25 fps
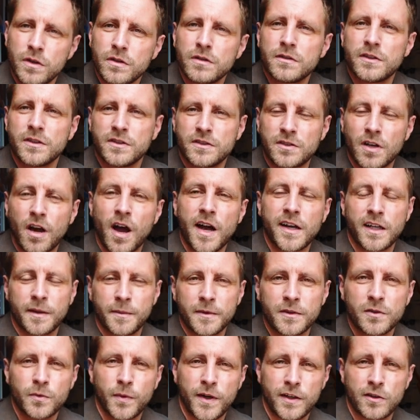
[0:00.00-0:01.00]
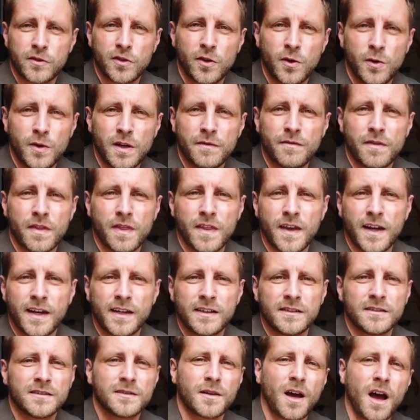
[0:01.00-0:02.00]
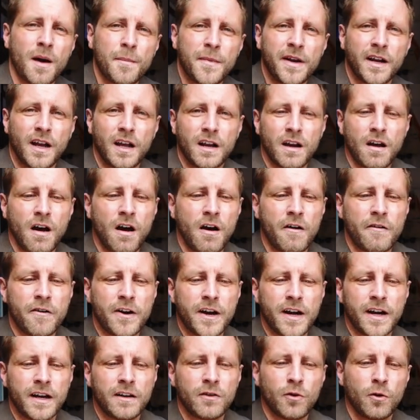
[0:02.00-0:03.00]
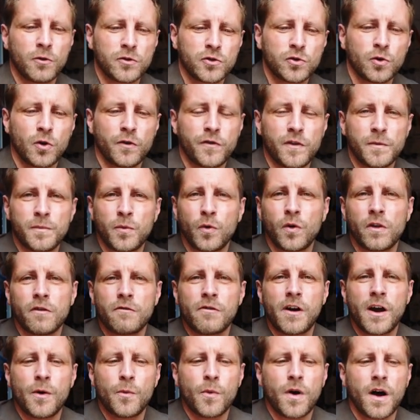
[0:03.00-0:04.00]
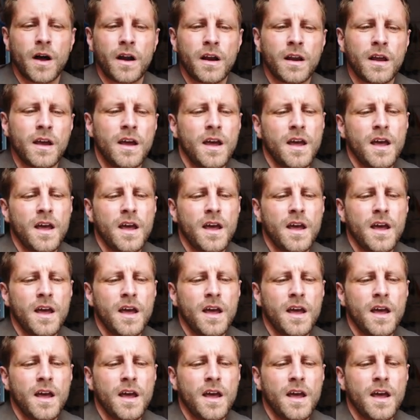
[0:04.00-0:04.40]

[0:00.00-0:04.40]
deciding between two different things, umming and ahhing, not sure if you bought the right one.